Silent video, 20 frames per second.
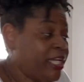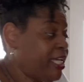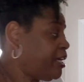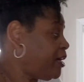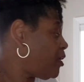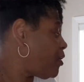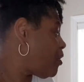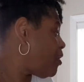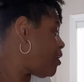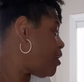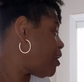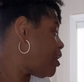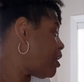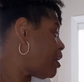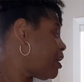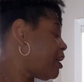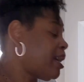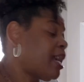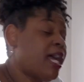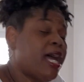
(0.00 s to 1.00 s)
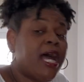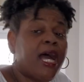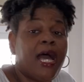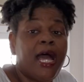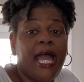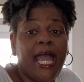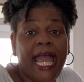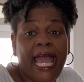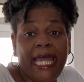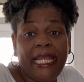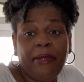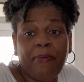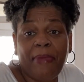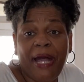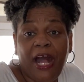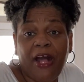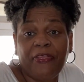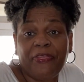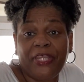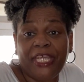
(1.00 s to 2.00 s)
We are at
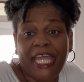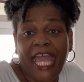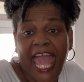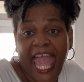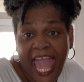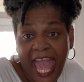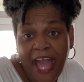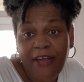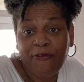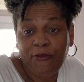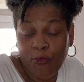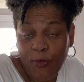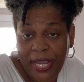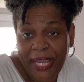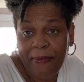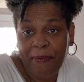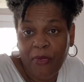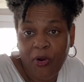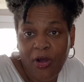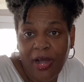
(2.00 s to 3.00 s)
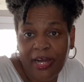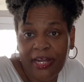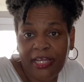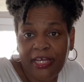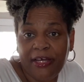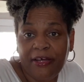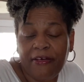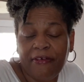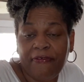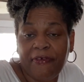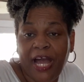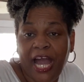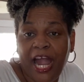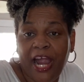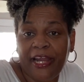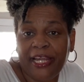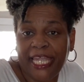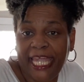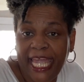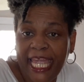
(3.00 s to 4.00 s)
about the halfway mark of
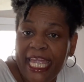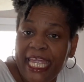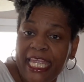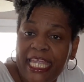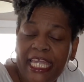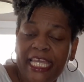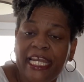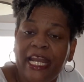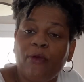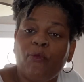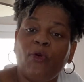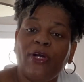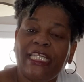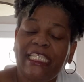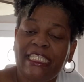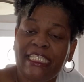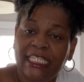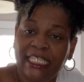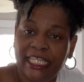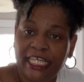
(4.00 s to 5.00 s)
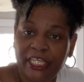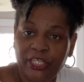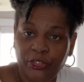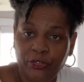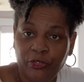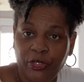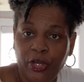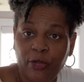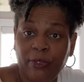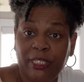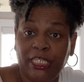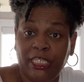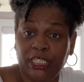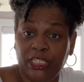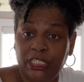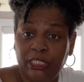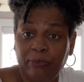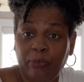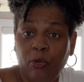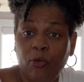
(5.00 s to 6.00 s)
our cake. And I wanted to let you know at
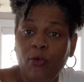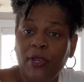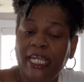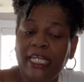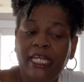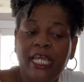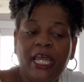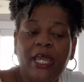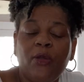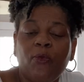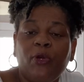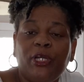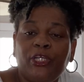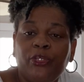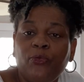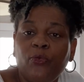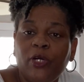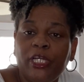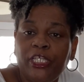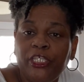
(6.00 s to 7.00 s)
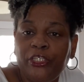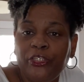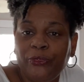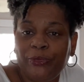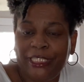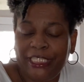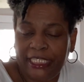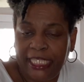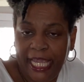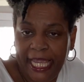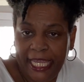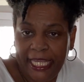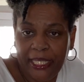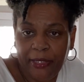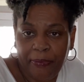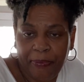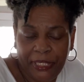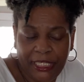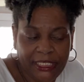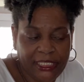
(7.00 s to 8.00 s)
this point, what you wanna do is
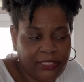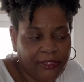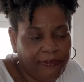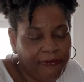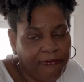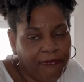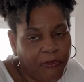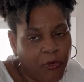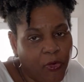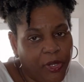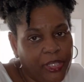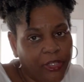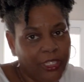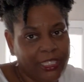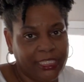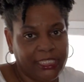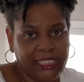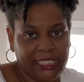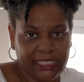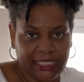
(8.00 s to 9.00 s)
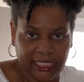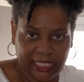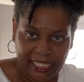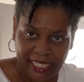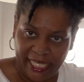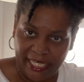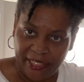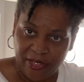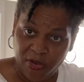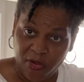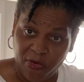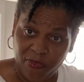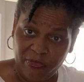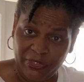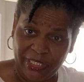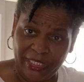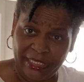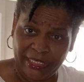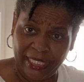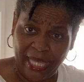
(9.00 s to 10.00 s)
take a piece of foil and just lay it
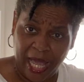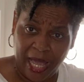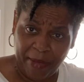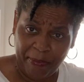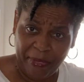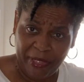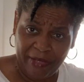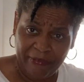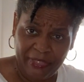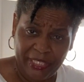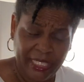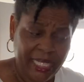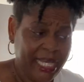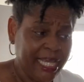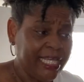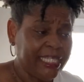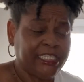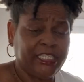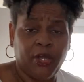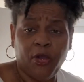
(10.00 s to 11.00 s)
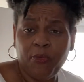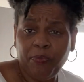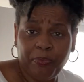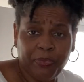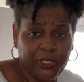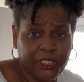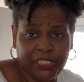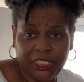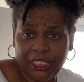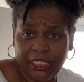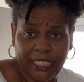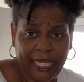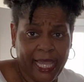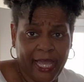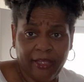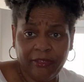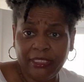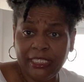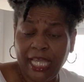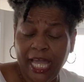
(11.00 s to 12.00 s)
over the top of it. Don't push it
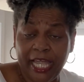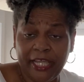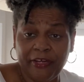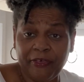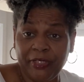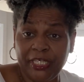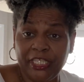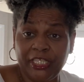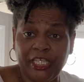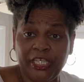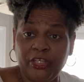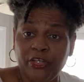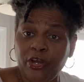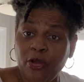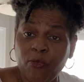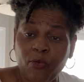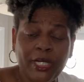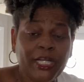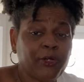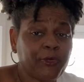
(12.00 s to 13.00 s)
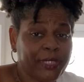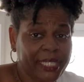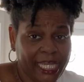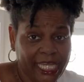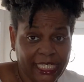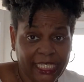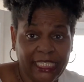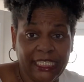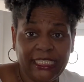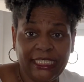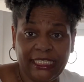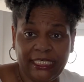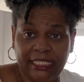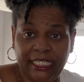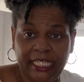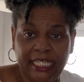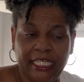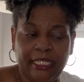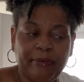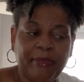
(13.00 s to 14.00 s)
down tight or anything. You don't wanna create any
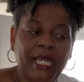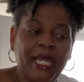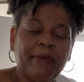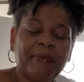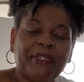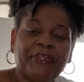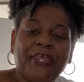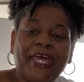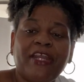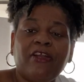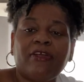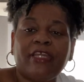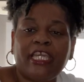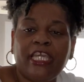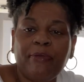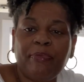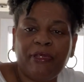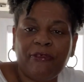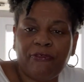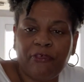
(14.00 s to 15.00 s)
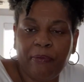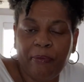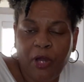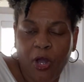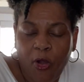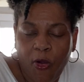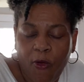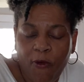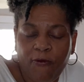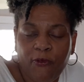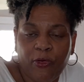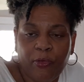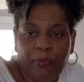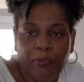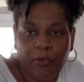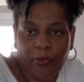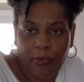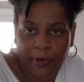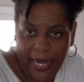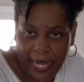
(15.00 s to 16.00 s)
steam, but that'll keep it from
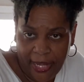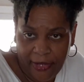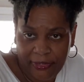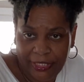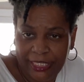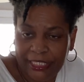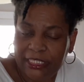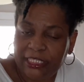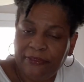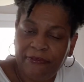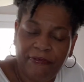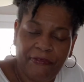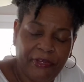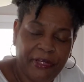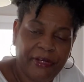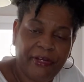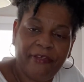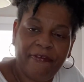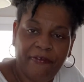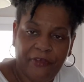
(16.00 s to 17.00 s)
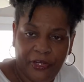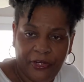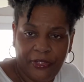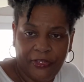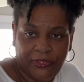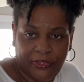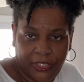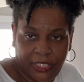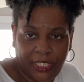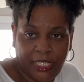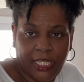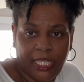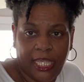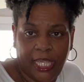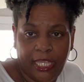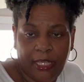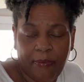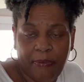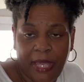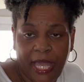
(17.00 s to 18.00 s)
over browning. It's a very, very thick
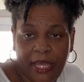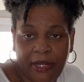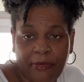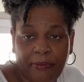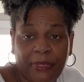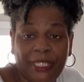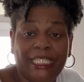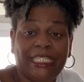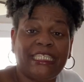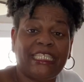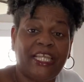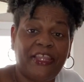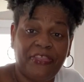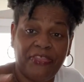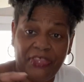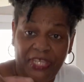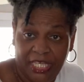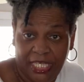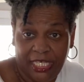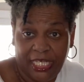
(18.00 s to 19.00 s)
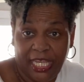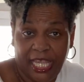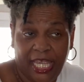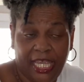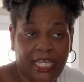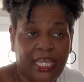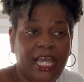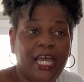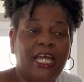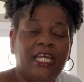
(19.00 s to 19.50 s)
cake batter, but it's a thin cake.